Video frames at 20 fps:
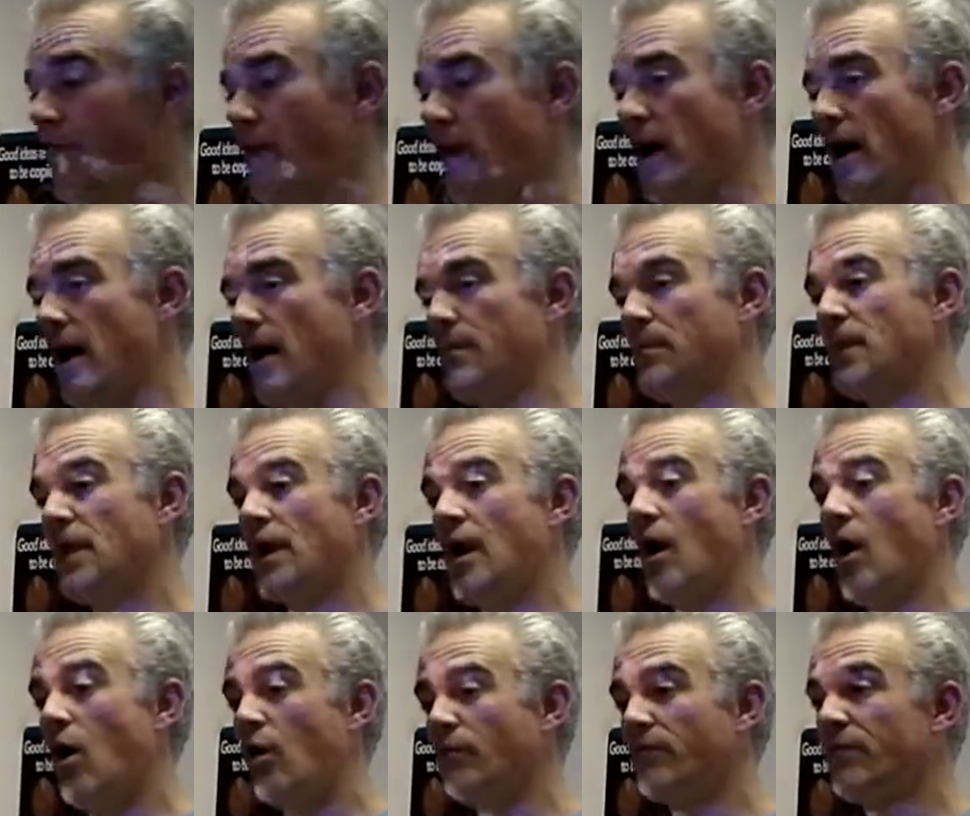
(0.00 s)
um,
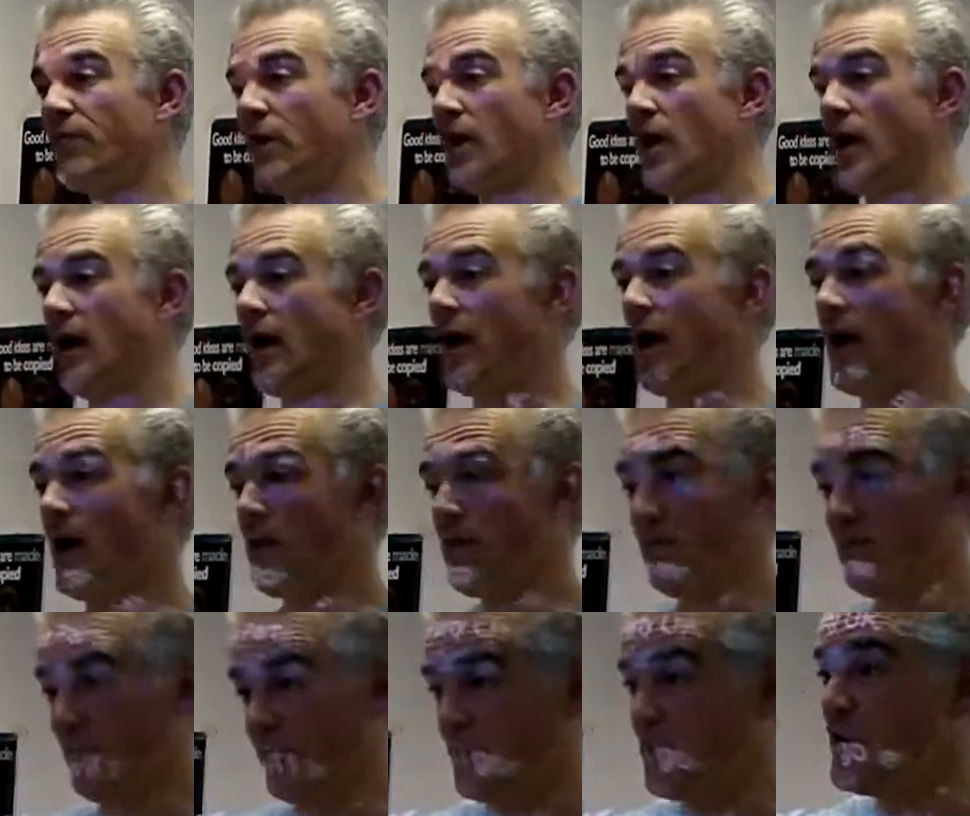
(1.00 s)
of um,
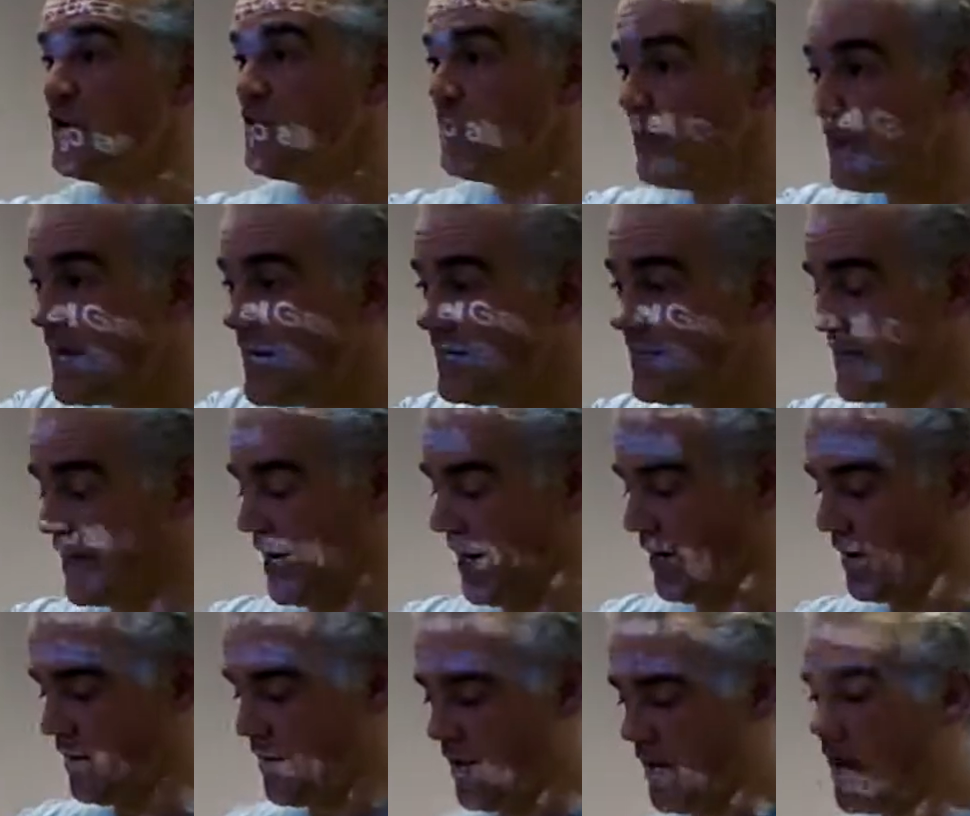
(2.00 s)
new media,
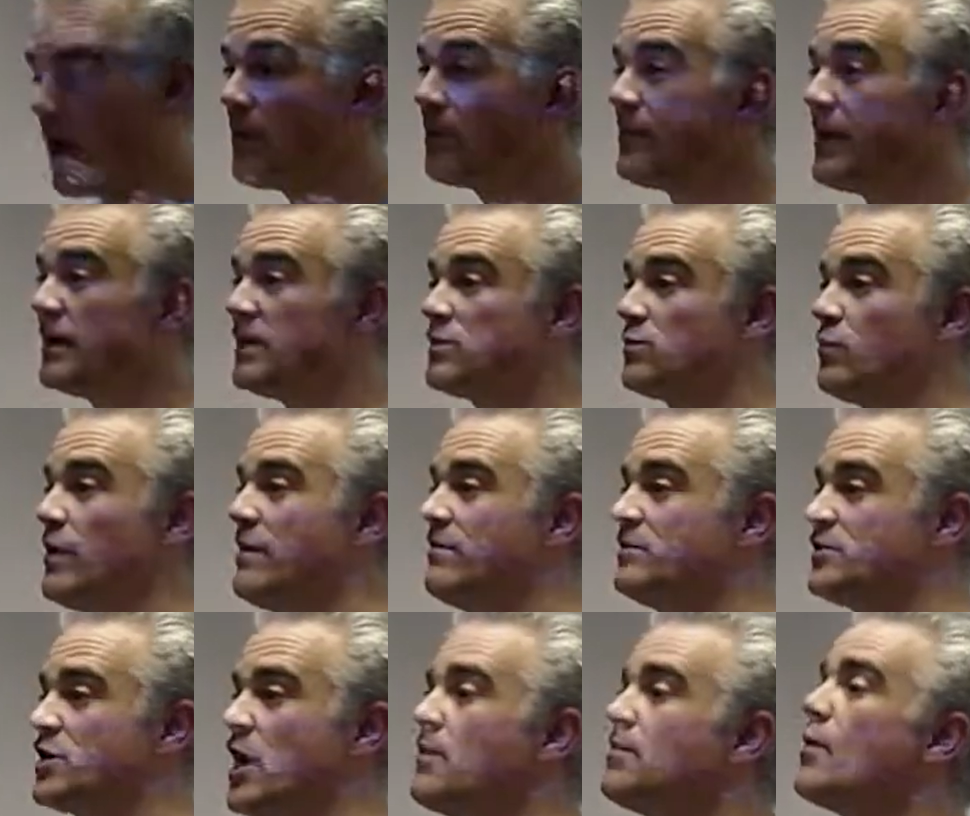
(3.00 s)
that we've
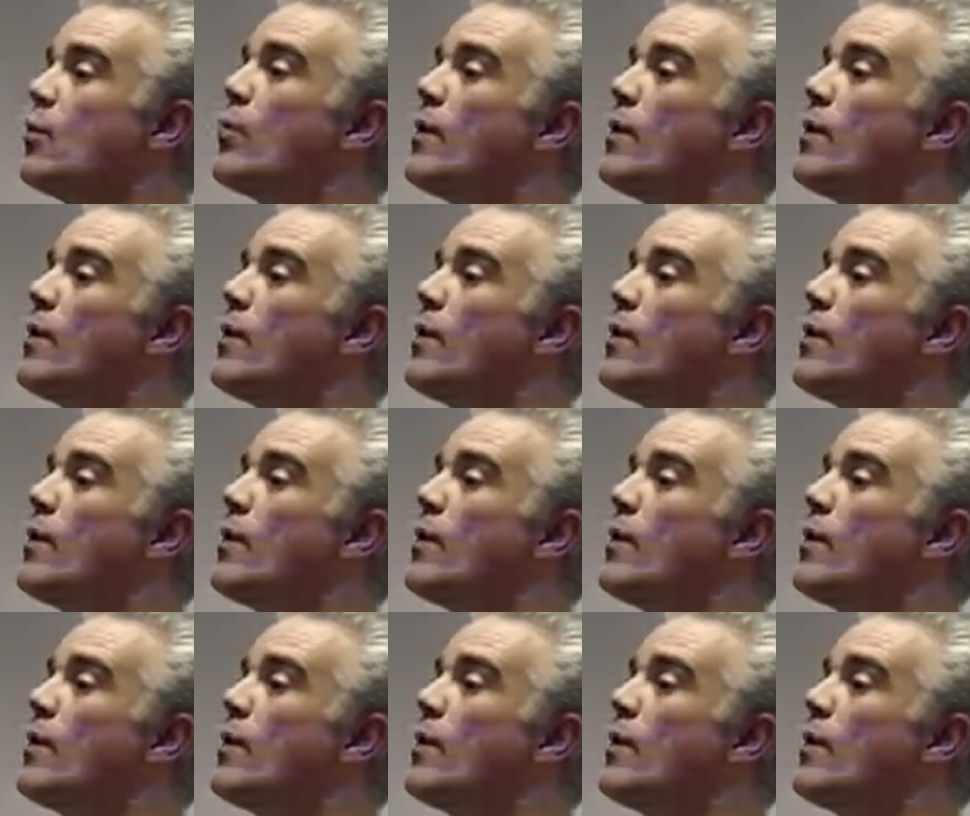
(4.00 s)
shown that we're